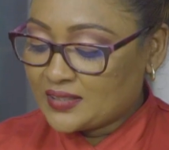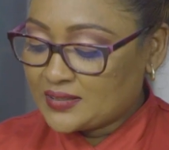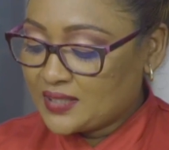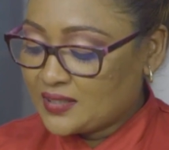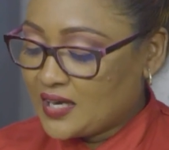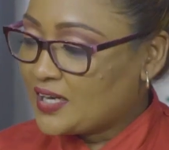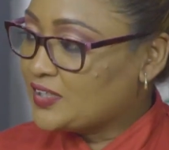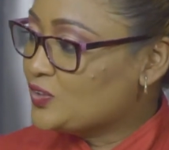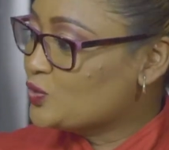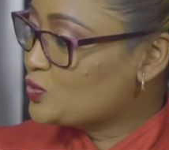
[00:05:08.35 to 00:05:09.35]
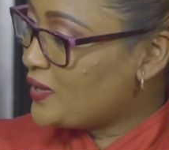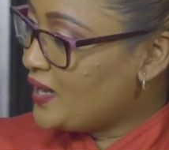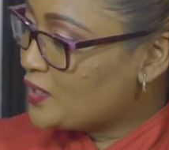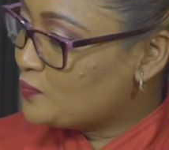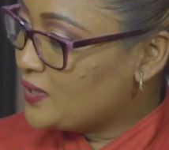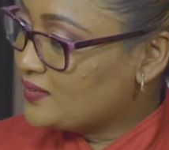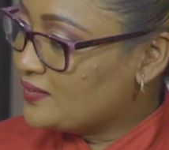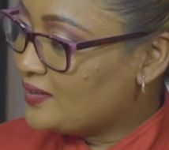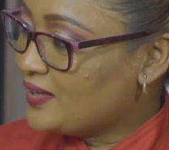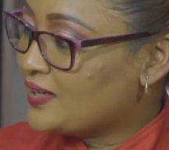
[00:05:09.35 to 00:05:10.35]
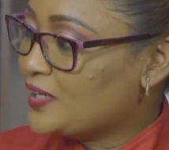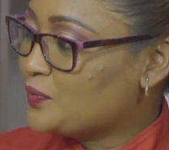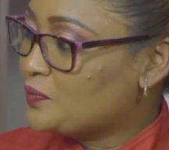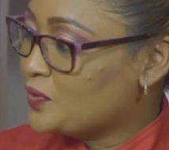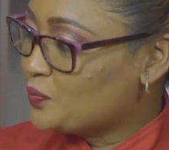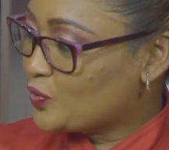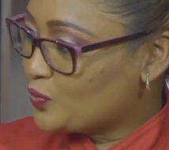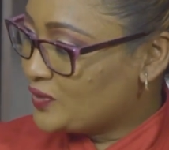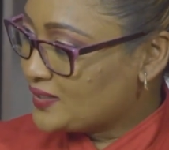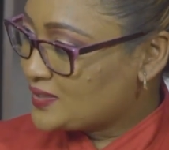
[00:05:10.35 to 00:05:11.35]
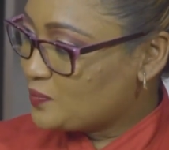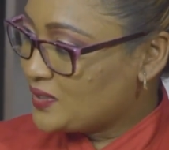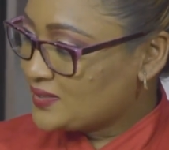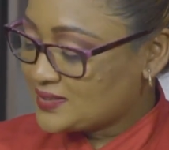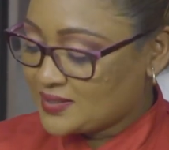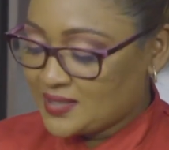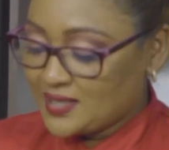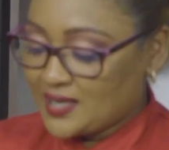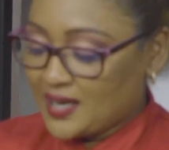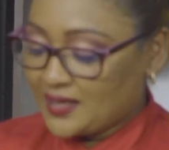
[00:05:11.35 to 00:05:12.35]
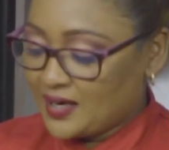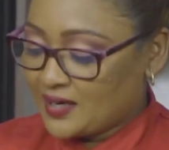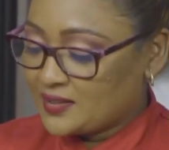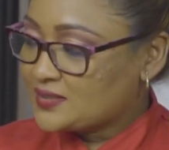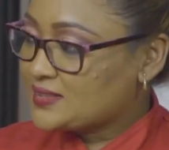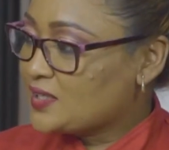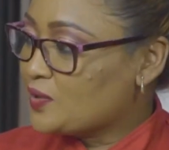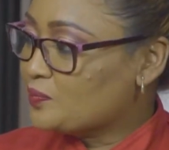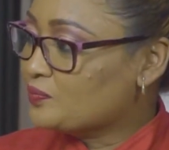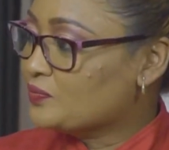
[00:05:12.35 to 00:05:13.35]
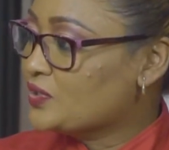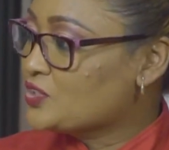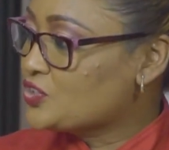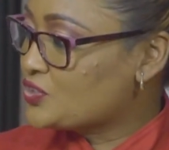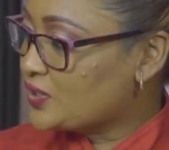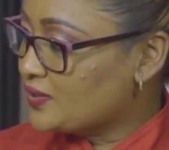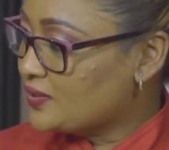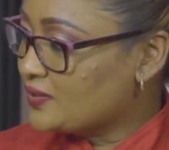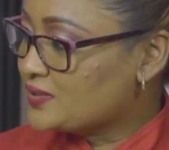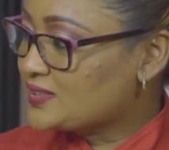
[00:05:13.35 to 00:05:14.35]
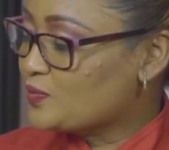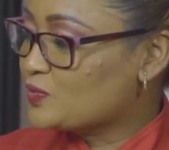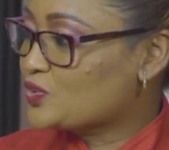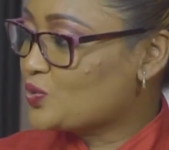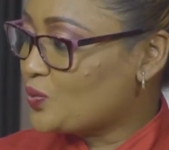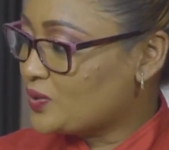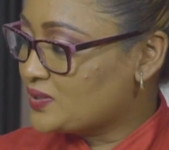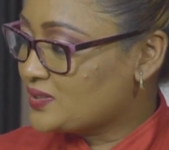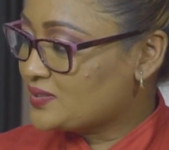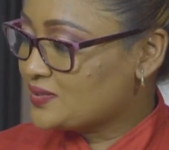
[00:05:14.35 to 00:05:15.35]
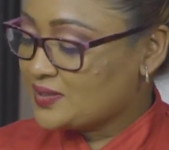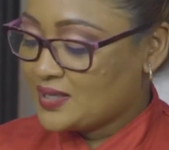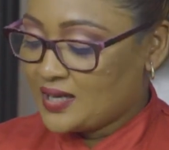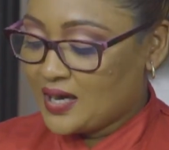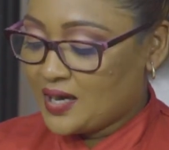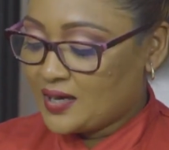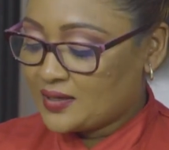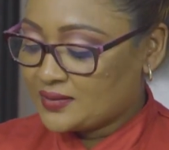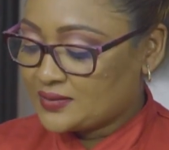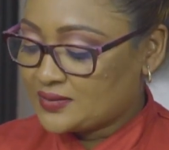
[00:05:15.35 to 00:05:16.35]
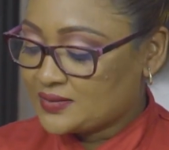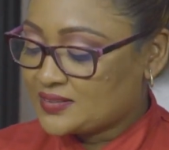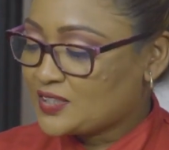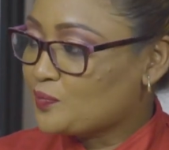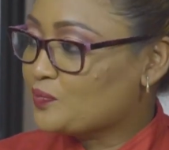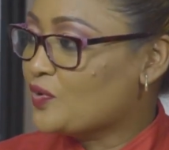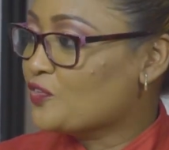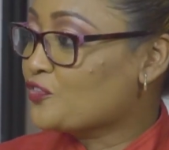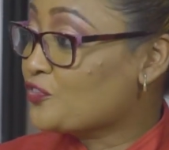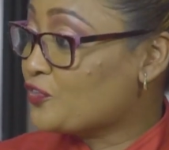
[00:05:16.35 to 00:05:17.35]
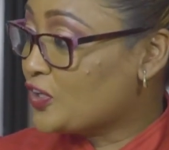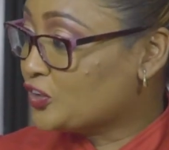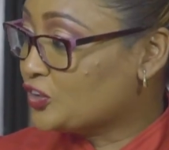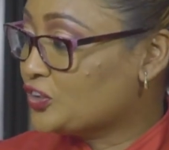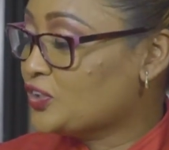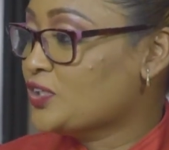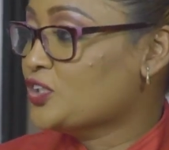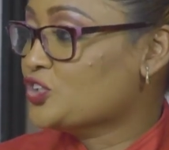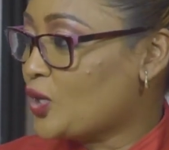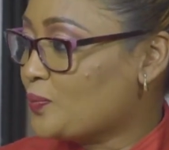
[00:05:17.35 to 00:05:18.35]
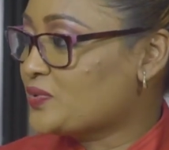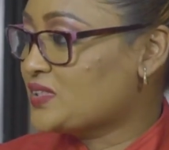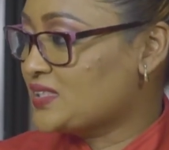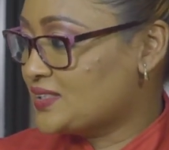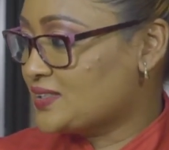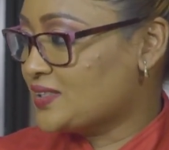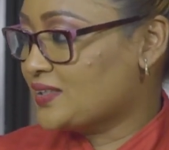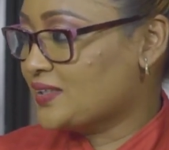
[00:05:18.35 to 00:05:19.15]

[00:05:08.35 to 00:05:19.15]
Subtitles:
then I use my hand blender and I pureed that a bit. I added some sugar, some salt, and some fresh chopped seasoning,